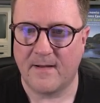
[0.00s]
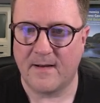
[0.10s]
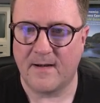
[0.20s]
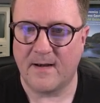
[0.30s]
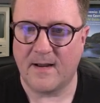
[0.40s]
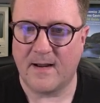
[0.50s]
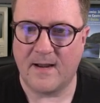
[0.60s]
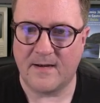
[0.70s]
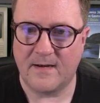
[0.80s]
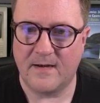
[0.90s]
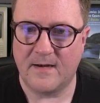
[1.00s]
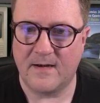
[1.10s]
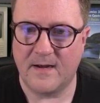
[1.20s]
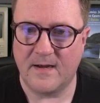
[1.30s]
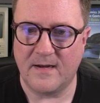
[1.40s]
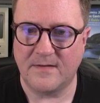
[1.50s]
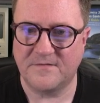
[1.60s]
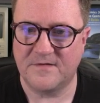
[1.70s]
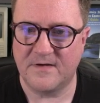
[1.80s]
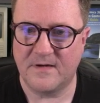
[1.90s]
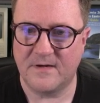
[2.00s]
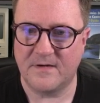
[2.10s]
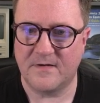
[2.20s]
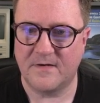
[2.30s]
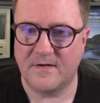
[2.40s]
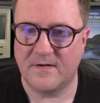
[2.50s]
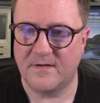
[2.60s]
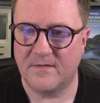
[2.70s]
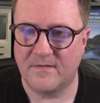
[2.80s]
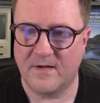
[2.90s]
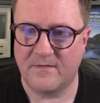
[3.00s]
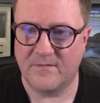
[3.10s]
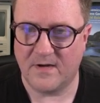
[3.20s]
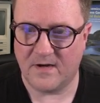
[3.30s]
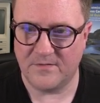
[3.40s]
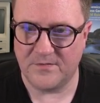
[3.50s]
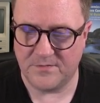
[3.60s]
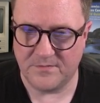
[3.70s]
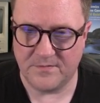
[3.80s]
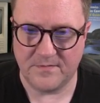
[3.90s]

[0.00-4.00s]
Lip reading: And add in a tenant, that value,